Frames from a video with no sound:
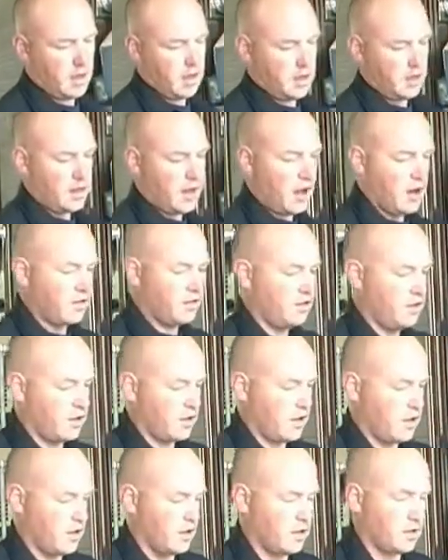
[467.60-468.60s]
it allows
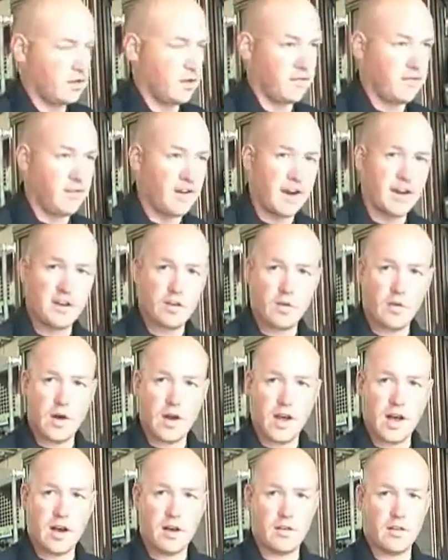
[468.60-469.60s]
you to find your
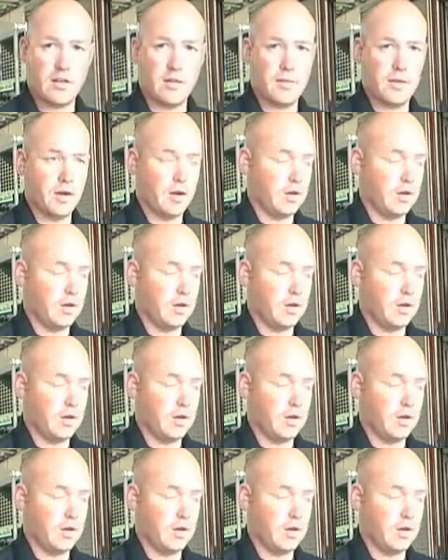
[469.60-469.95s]
way out of the